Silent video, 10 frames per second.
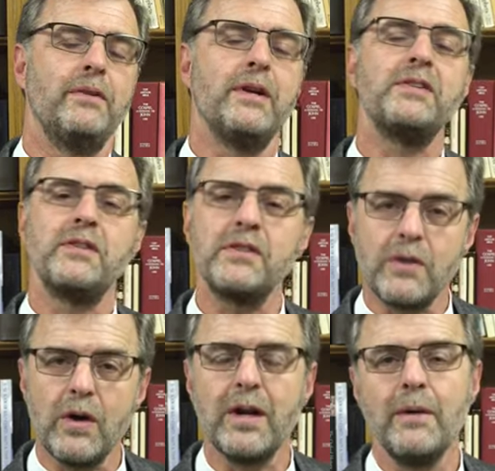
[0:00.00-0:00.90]
for us to
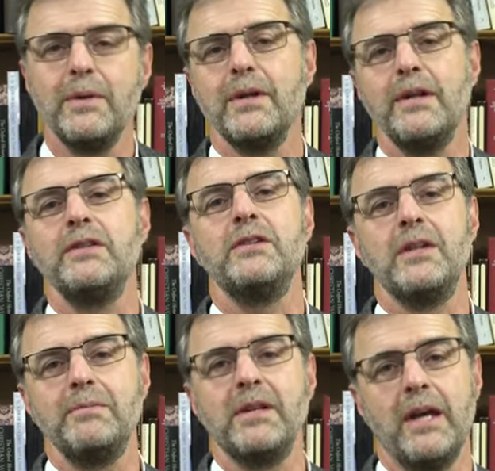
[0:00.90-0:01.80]
start our
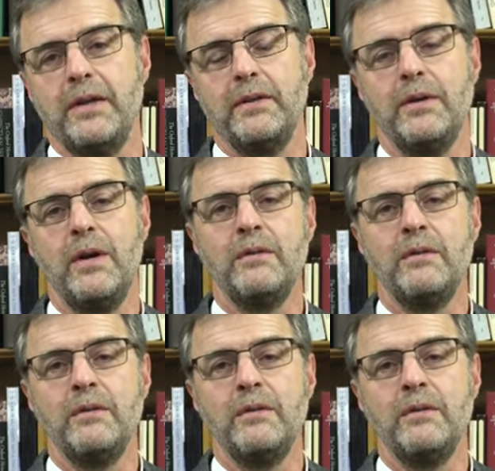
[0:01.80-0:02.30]
relationship together,